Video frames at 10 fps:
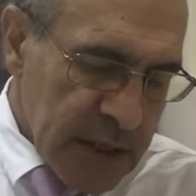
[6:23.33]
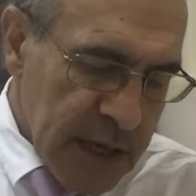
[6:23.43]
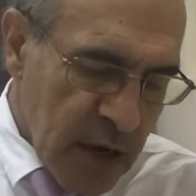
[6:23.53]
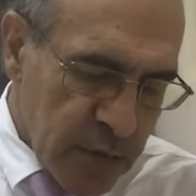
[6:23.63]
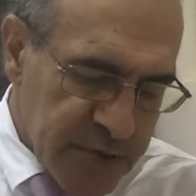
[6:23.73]

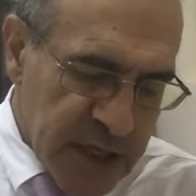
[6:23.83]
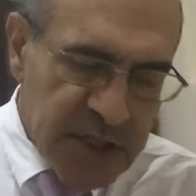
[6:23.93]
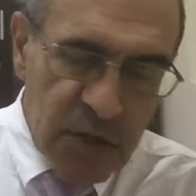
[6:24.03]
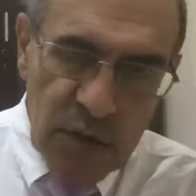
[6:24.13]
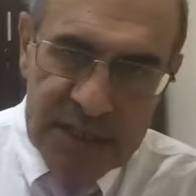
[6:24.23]
An
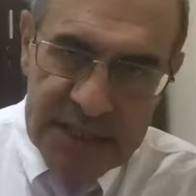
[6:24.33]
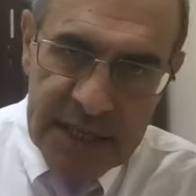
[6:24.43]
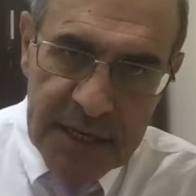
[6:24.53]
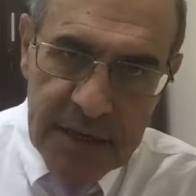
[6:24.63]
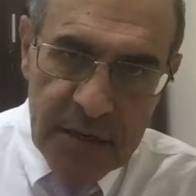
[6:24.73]
objection was
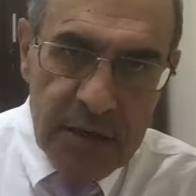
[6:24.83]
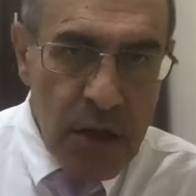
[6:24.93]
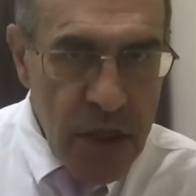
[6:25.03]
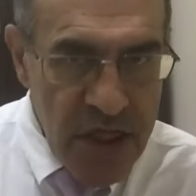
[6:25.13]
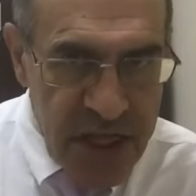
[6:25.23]

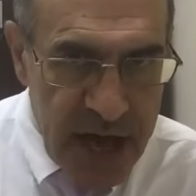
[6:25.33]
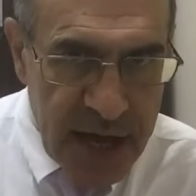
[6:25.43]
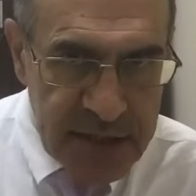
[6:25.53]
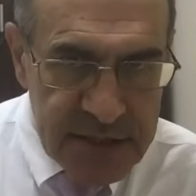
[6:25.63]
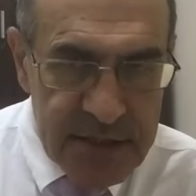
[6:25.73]
taken
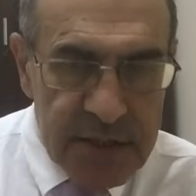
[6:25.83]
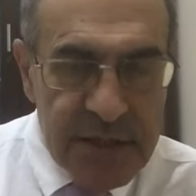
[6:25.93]
that,